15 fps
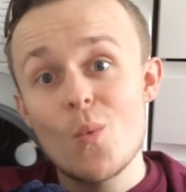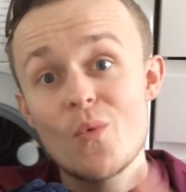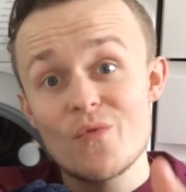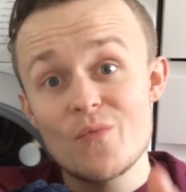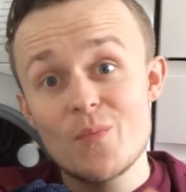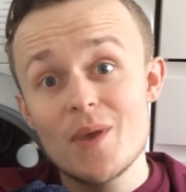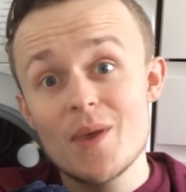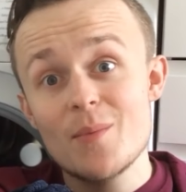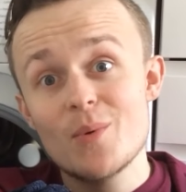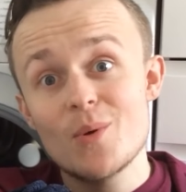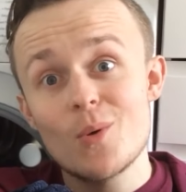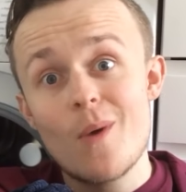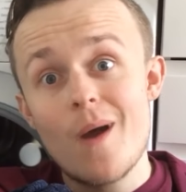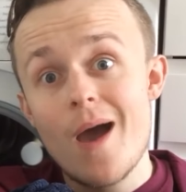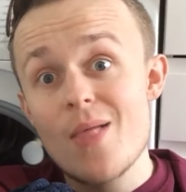with
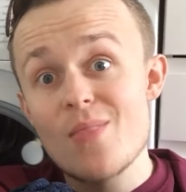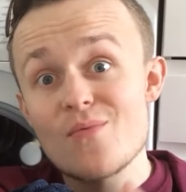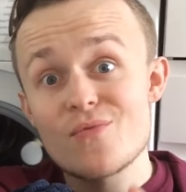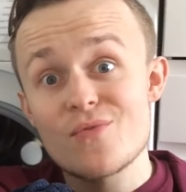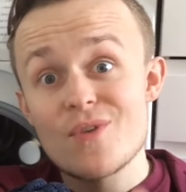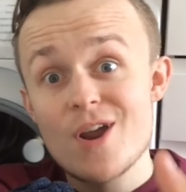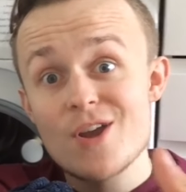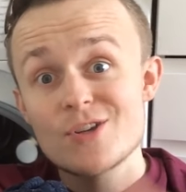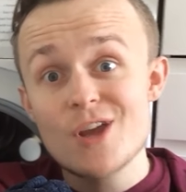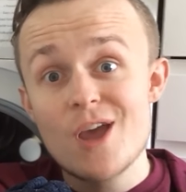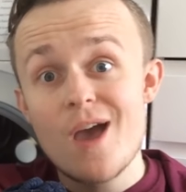people and fresh